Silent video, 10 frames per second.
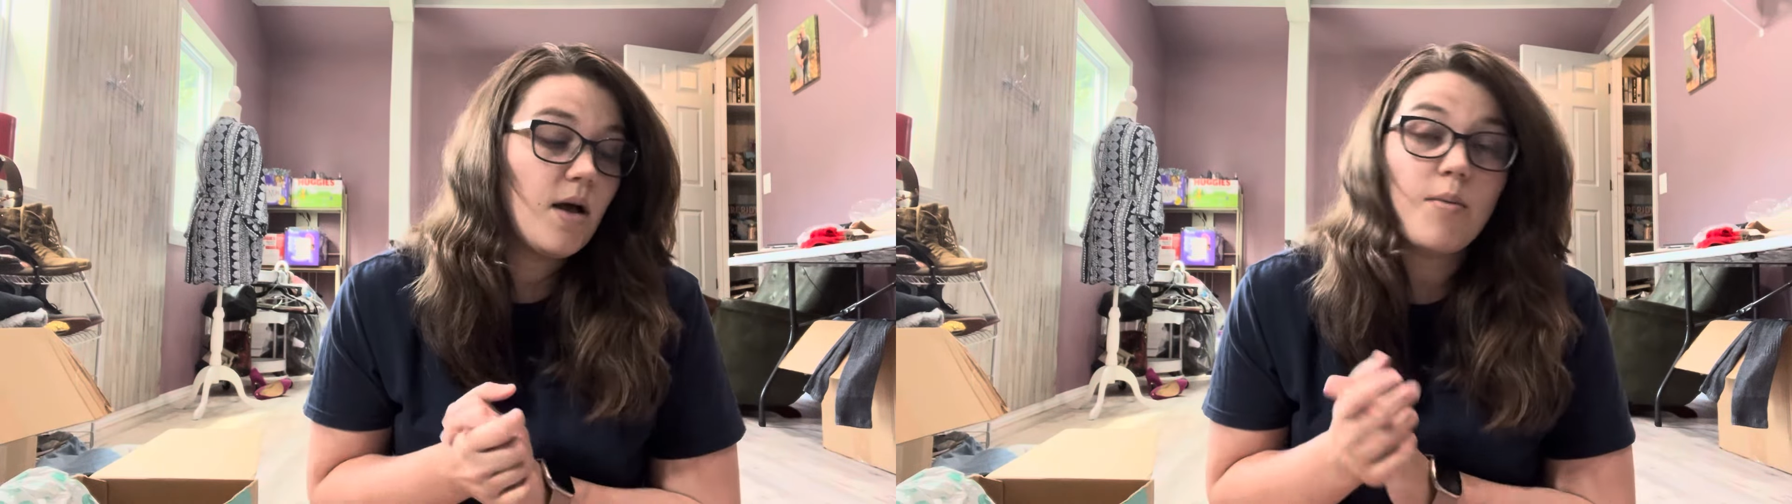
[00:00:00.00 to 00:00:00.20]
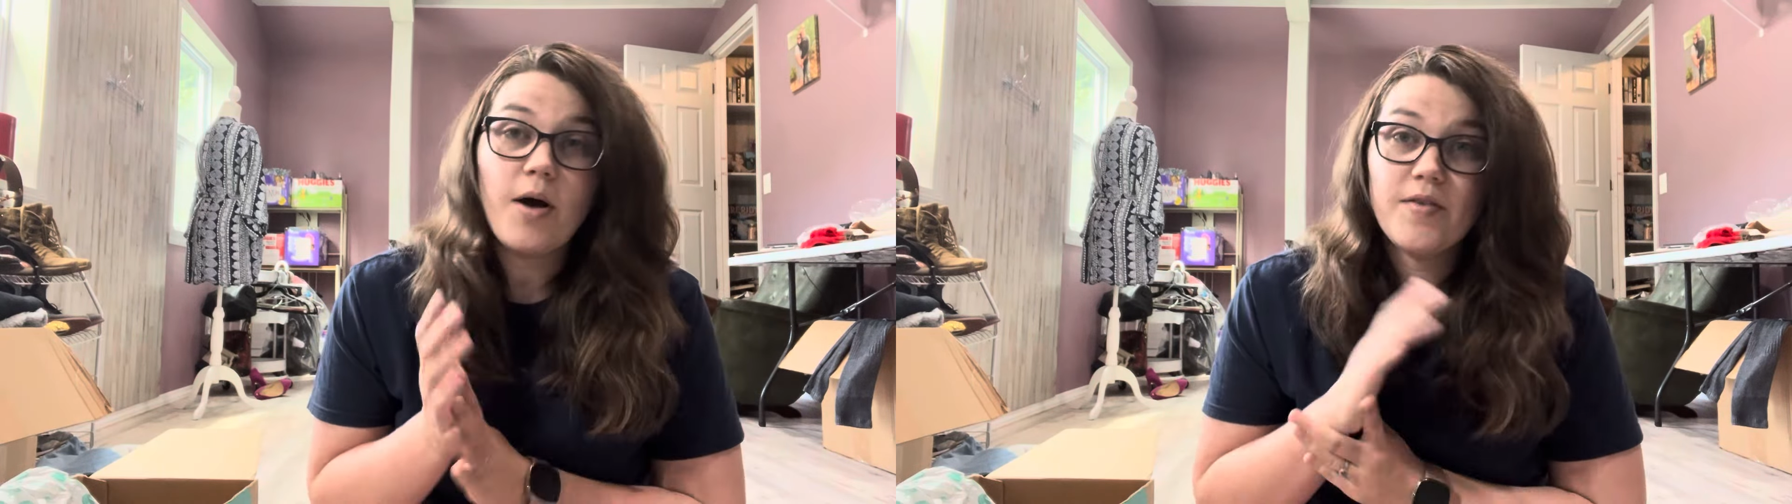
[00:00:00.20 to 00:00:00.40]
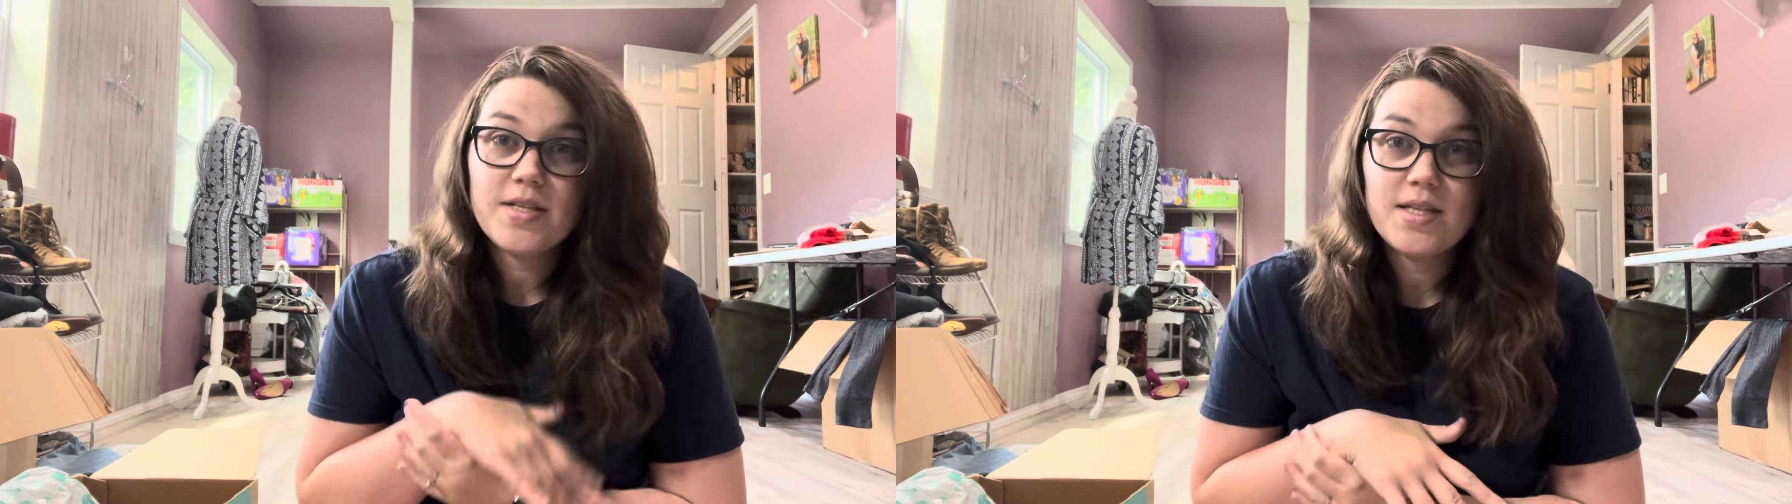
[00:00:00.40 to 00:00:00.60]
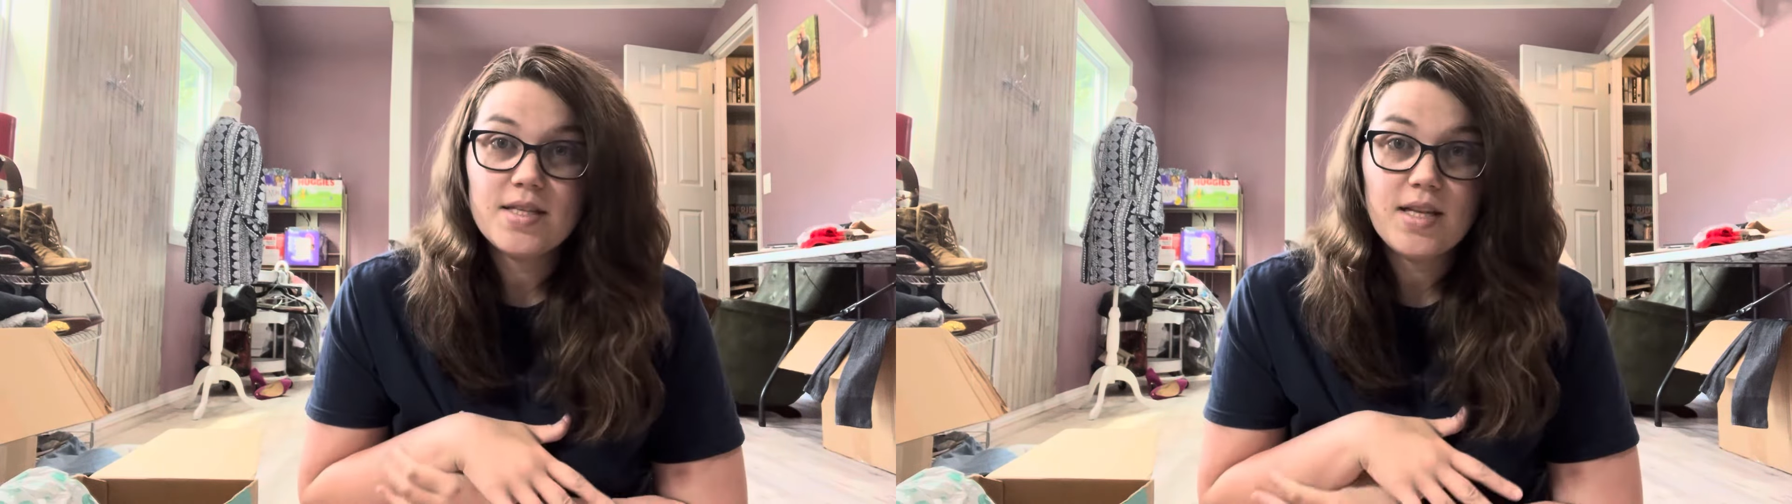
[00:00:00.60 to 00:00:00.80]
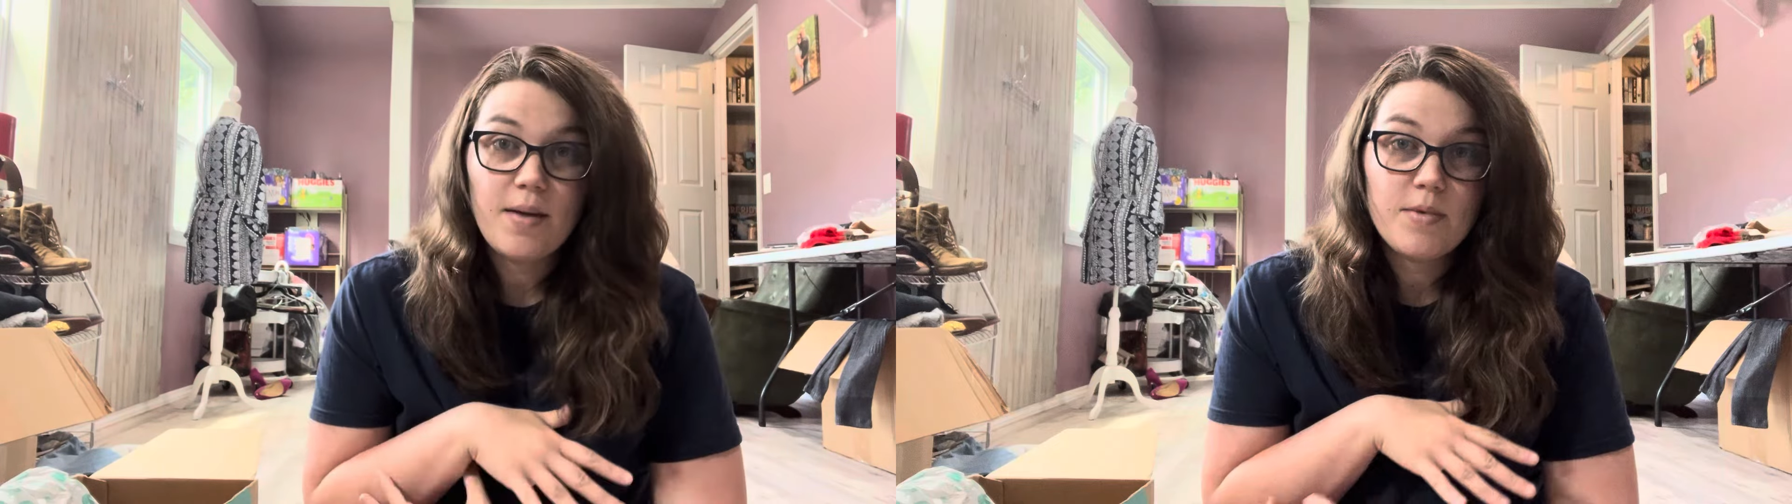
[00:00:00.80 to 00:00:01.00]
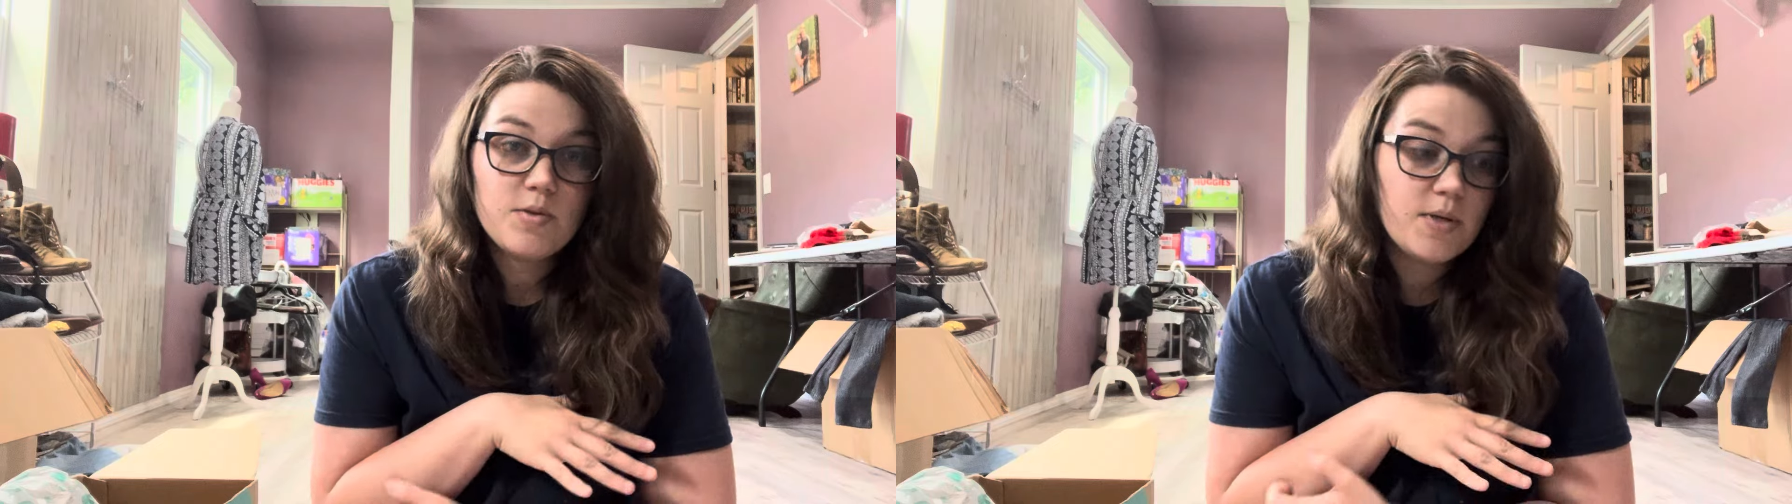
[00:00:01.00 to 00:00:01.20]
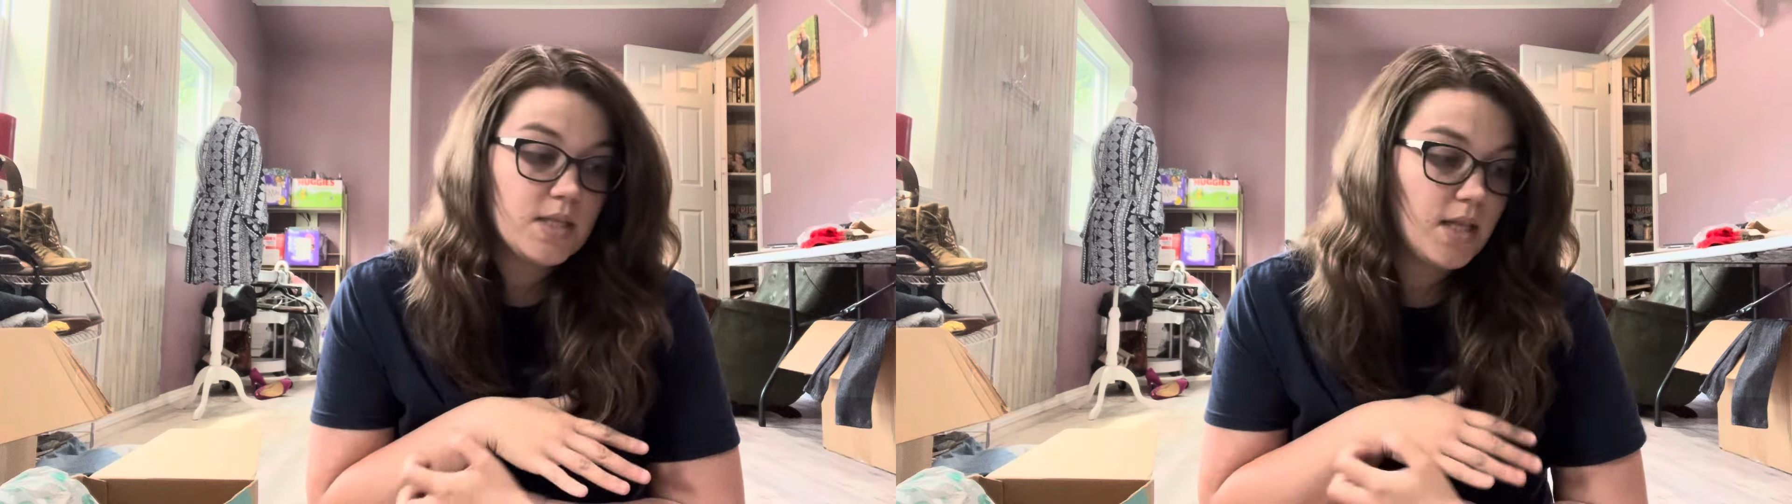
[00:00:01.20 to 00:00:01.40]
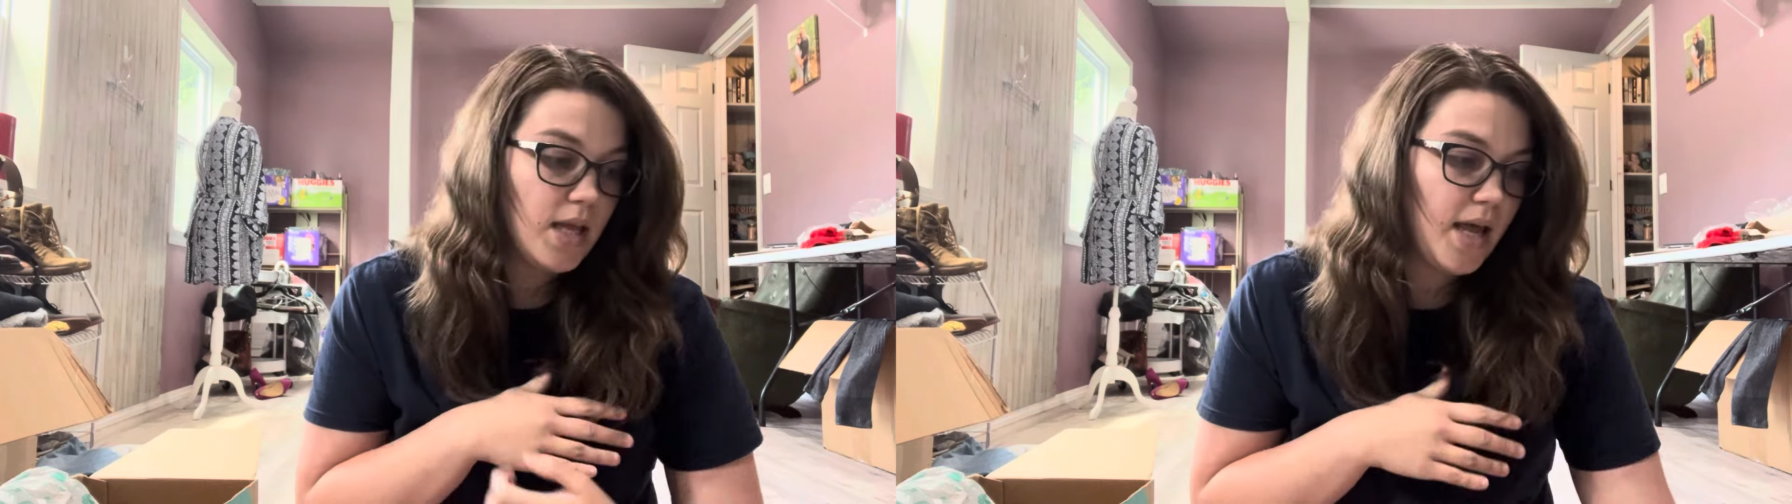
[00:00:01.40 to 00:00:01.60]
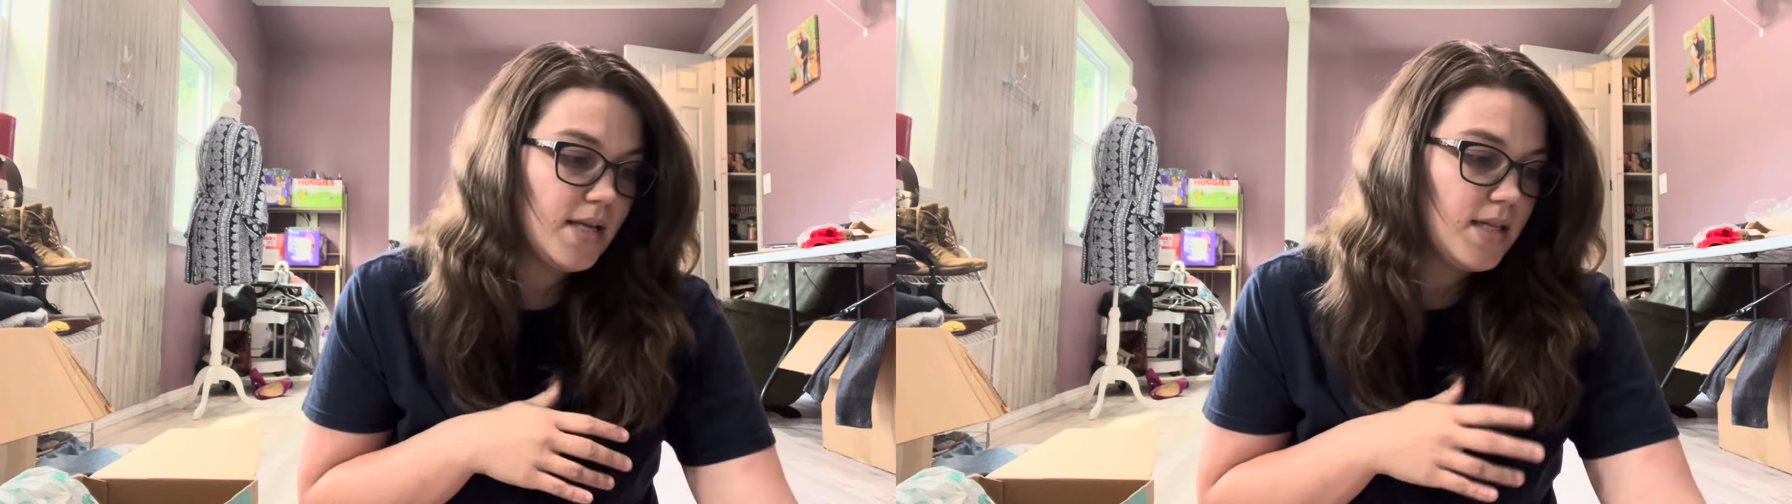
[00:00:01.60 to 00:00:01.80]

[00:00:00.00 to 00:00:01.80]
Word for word: obviously this time this wasn't the case.